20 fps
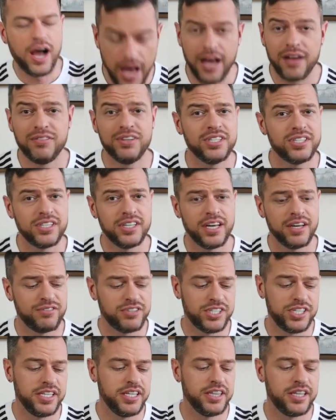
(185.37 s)
Obviously I've
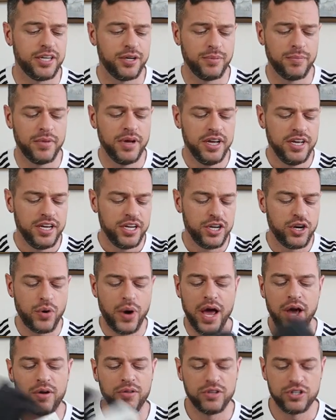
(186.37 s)
seen them, you
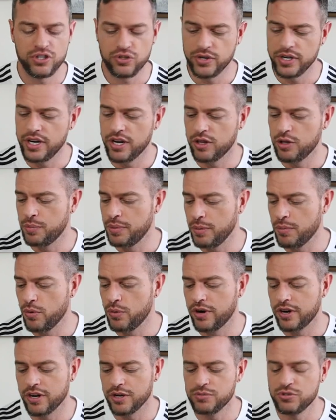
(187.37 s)
know, out on the street, other people
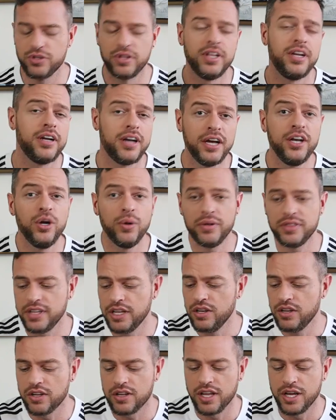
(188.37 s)
wearing them. So I know what
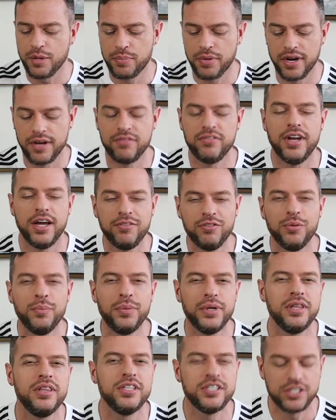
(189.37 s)
they look like, but I've never
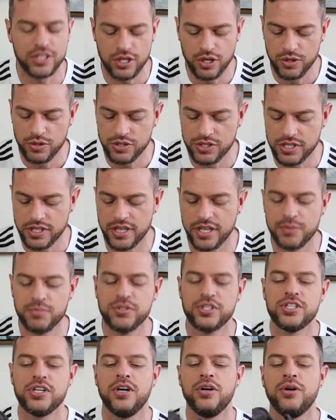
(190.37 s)
been this close to
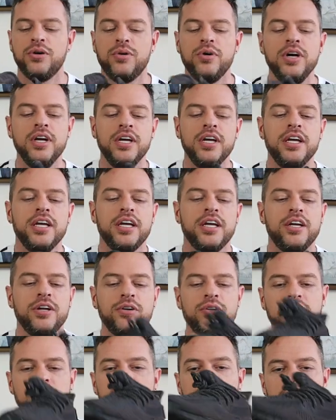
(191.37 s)
them. So
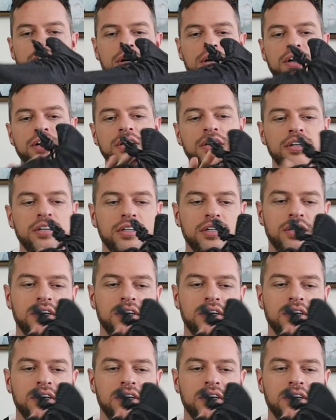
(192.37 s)
here they are.